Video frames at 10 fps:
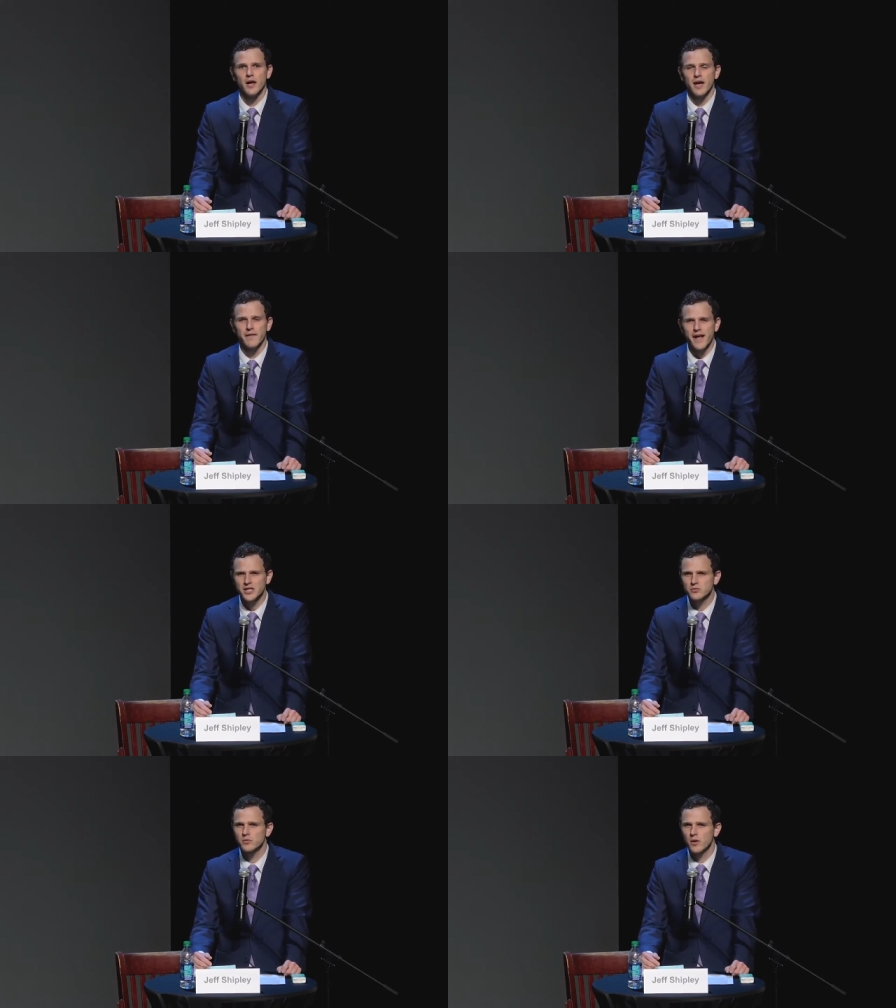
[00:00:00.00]
And
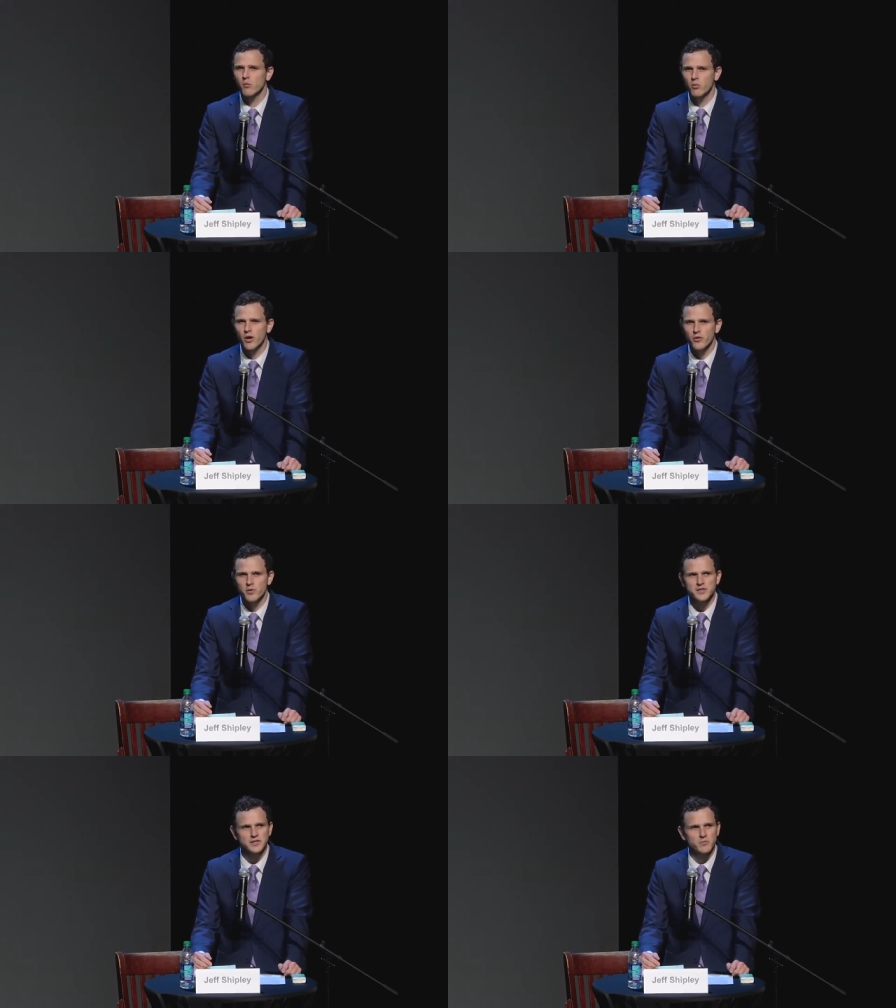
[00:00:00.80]
that's one of the
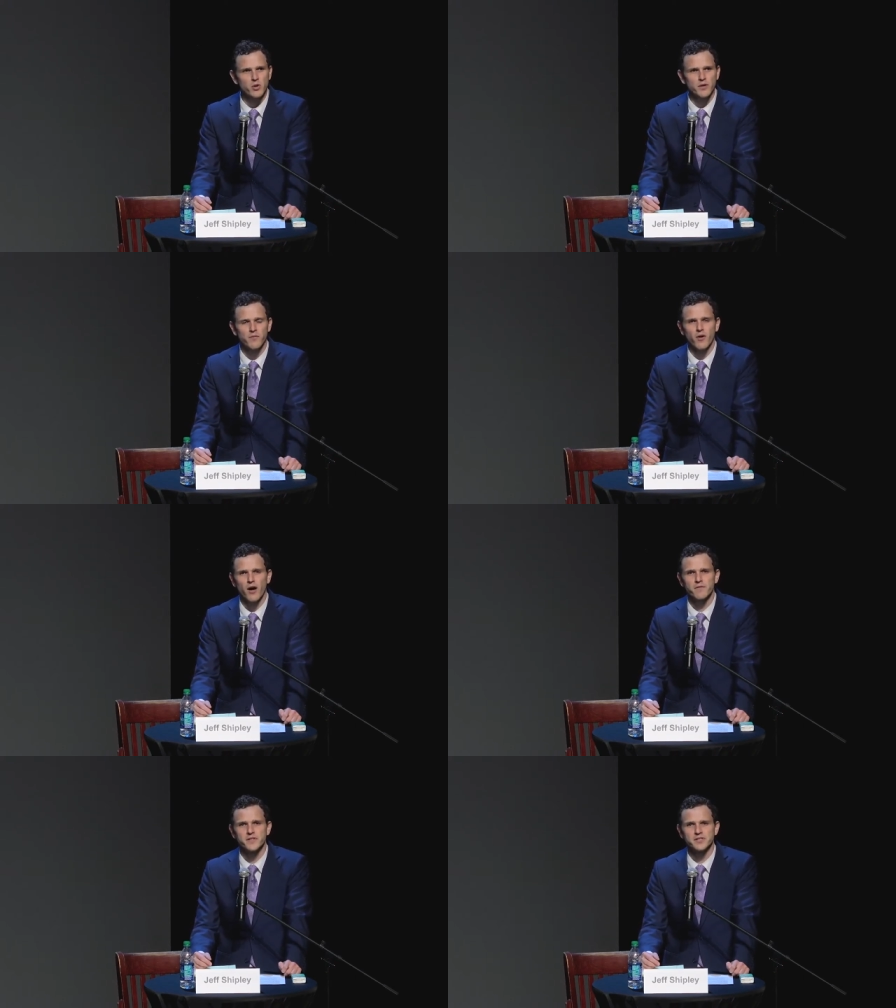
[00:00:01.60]
reasons I'm running for
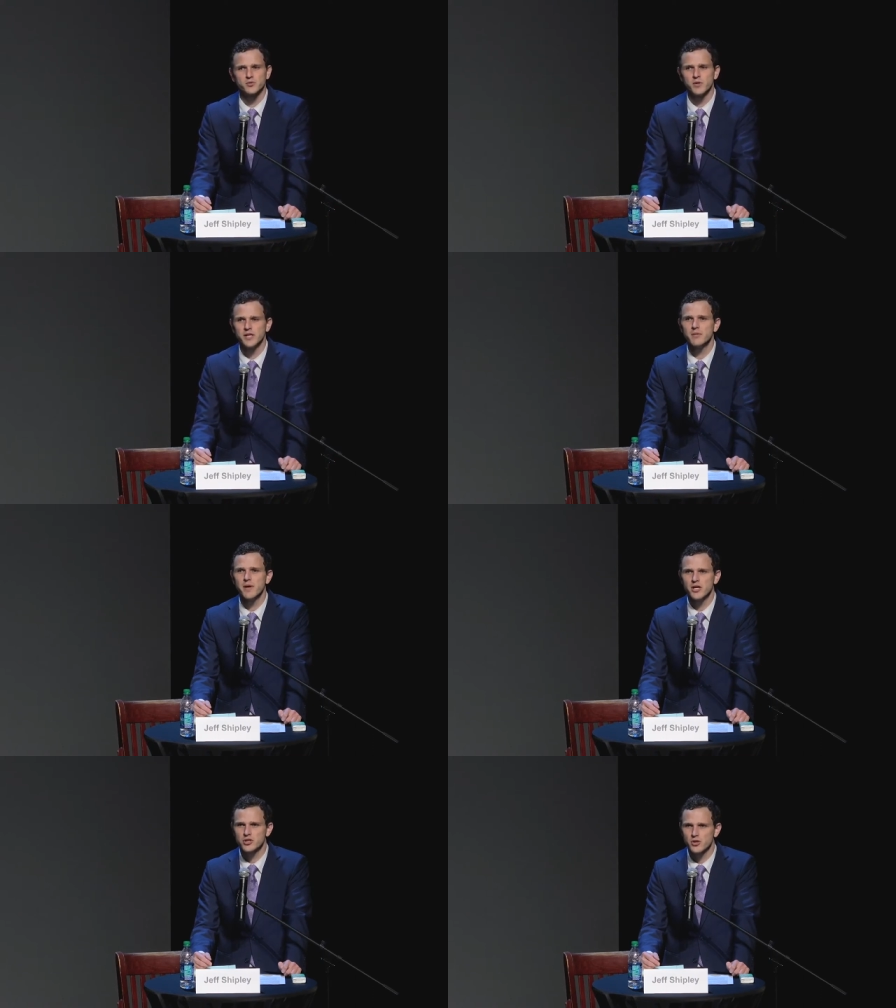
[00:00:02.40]
office is we need to
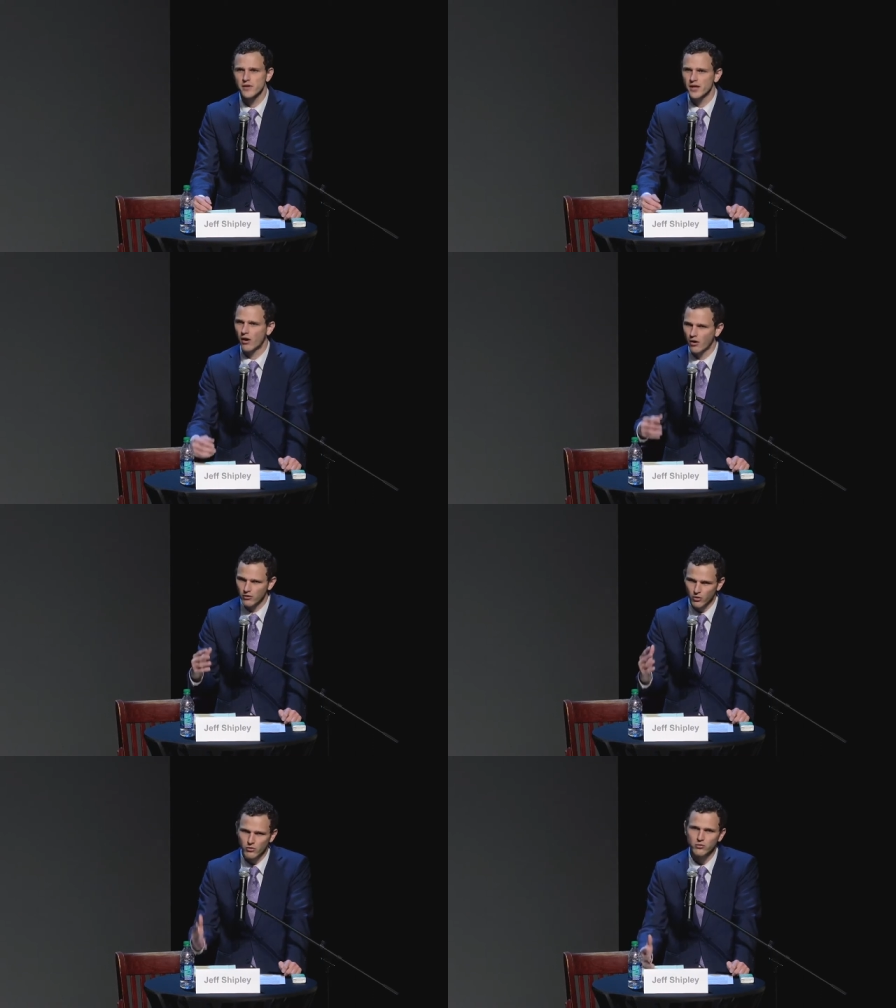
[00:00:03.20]
make sure that our
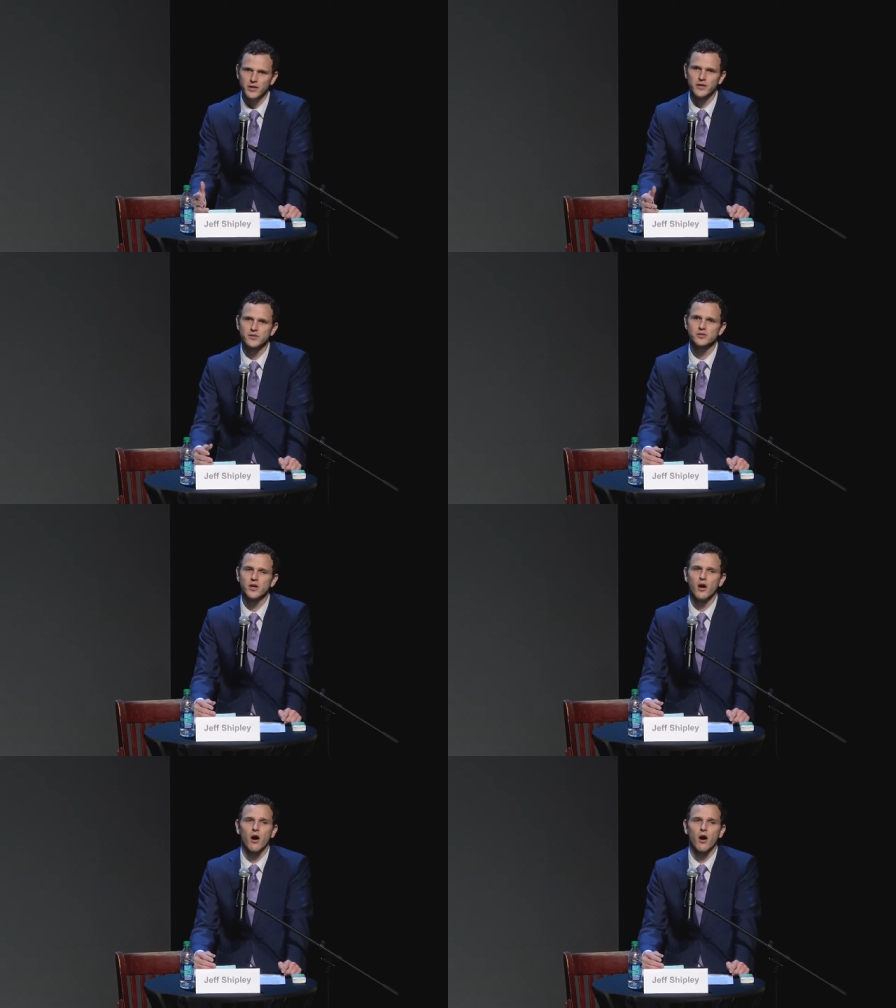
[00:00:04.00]
local leaders